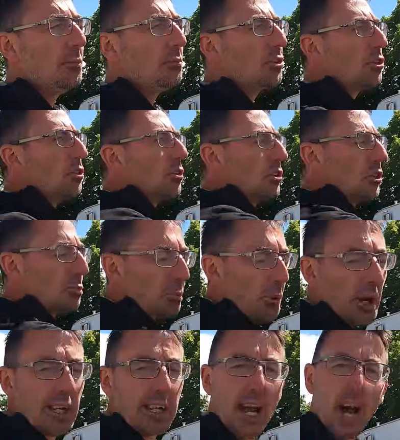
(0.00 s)
Sort of
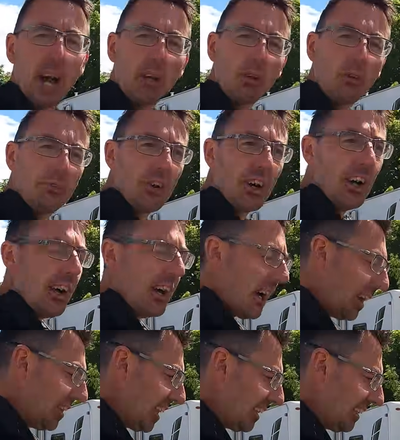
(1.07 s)
spraying it over
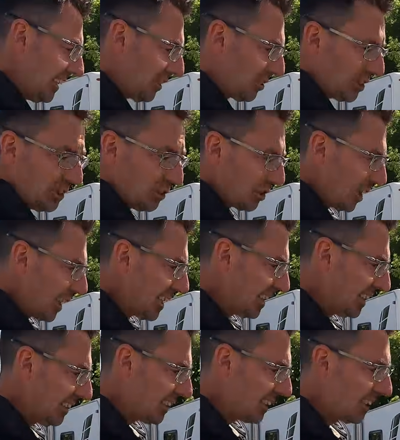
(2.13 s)
and then literally just letting
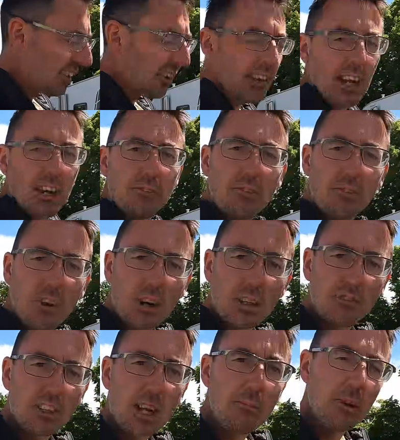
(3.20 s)
it sit on there for
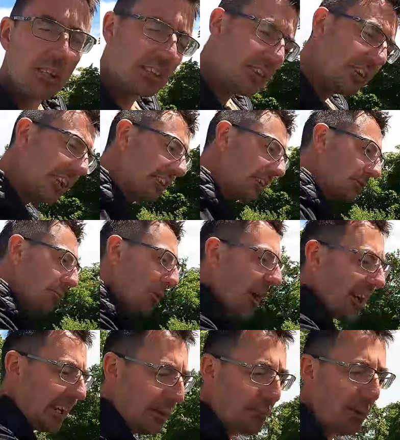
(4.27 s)
5-10 minutes and then
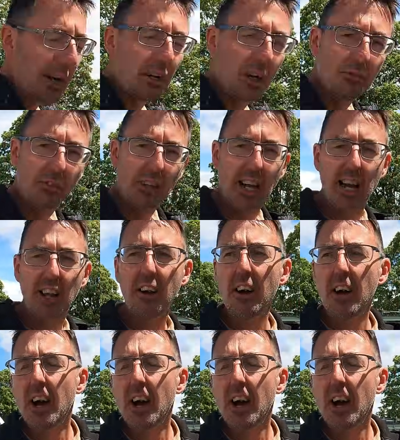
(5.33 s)
spraying it back off again.